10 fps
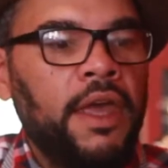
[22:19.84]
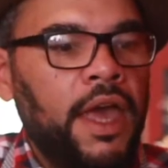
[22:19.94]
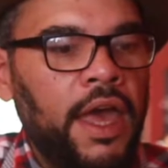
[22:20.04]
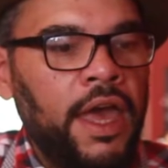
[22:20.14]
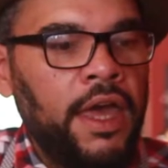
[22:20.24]

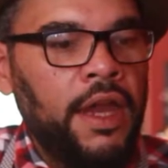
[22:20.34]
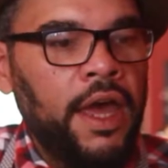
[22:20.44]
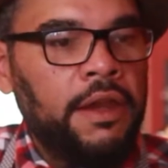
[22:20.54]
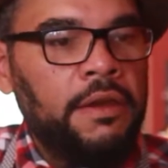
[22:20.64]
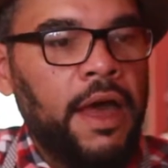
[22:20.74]
And
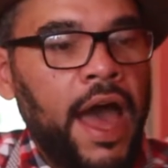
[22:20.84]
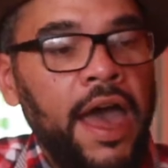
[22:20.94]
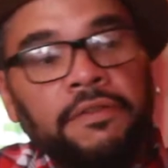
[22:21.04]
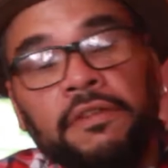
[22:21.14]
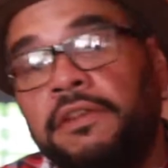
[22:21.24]
I
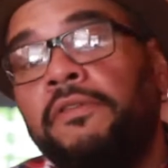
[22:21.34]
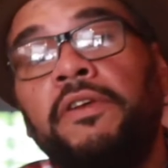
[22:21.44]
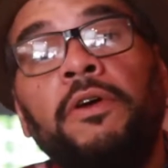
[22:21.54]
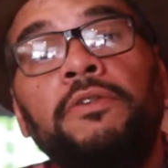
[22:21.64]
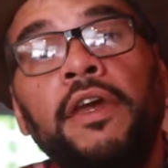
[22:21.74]
have this lovely
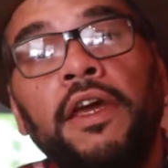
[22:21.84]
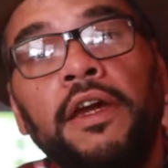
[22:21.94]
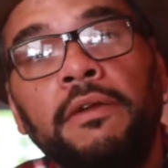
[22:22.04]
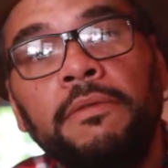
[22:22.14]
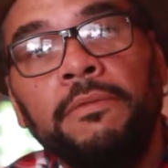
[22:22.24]
rosé
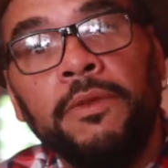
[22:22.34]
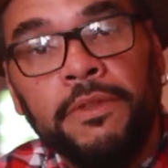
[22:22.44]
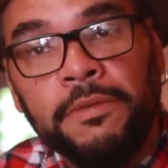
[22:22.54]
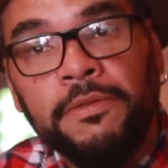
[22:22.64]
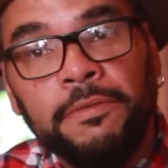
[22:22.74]
here
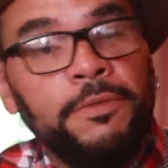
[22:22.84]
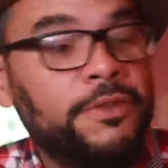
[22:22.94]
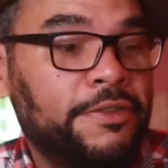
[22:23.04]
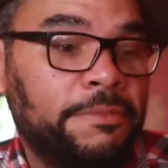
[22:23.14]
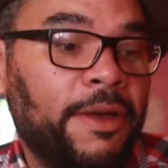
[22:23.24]
with this,
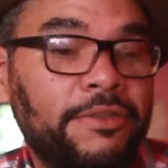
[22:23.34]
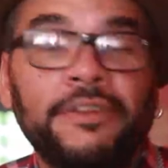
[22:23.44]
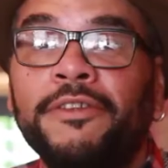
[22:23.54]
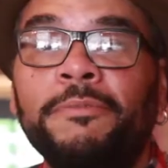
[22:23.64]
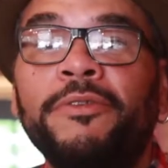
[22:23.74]
which is about
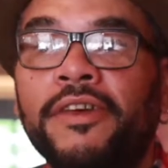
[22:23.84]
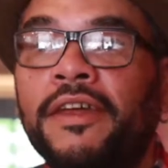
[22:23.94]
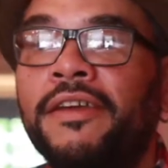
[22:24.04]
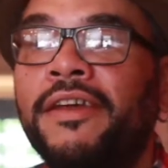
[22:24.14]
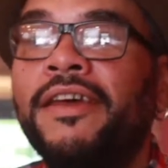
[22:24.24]

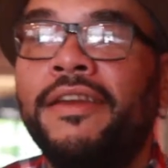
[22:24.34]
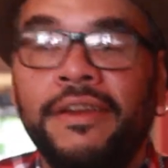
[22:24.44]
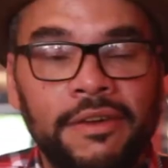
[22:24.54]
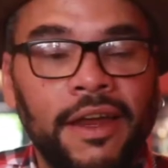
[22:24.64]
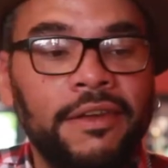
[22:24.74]
60%
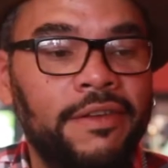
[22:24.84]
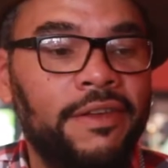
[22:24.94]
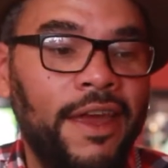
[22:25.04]
Negrette,